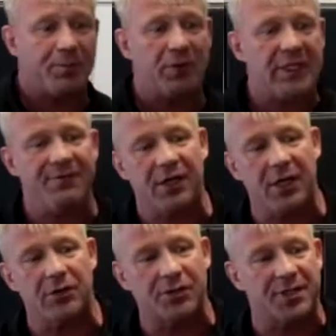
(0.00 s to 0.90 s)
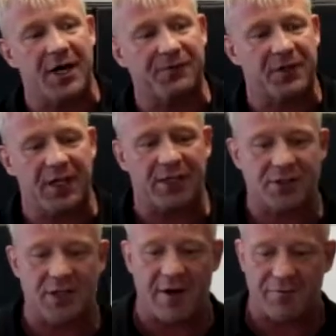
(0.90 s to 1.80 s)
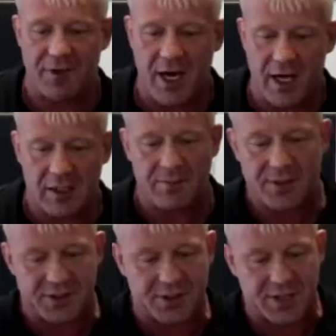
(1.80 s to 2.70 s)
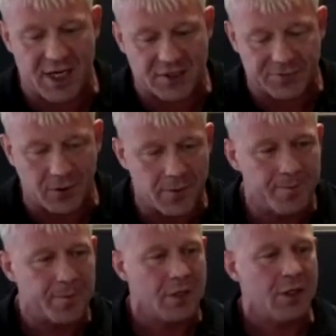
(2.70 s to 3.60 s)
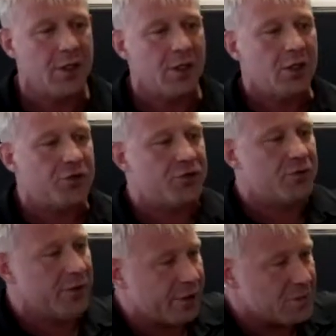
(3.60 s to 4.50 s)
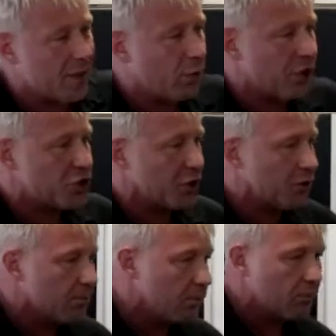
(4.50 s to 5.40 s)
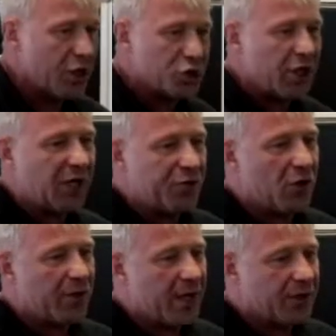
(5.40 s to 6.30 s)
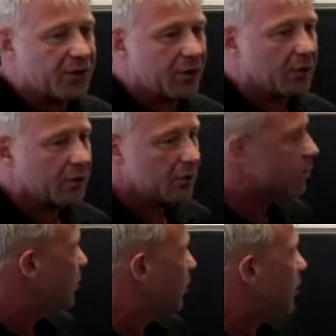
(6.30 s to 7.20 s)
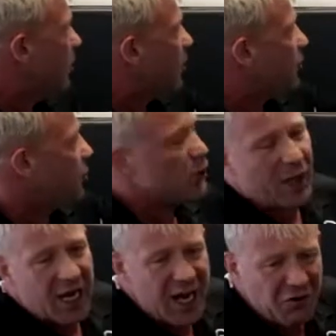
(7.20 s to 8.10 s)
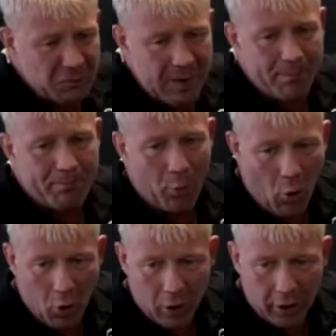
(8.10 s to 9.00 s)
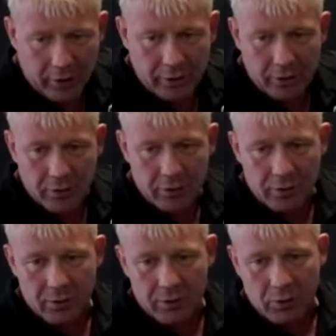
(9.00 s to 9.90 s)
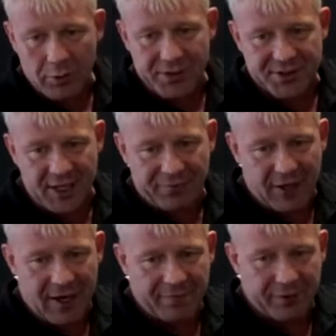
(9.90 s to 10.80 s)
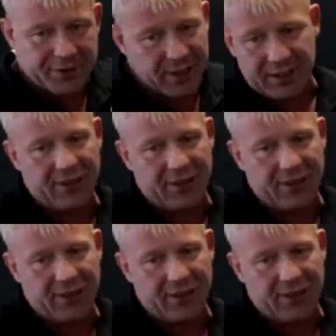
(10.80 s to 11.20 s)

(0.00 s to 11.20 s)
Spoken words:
believing in yourself to get stuff done, to be successful. Here's my question. Raise your hand if you know the answer. Do you have to be born with self-confidence? Like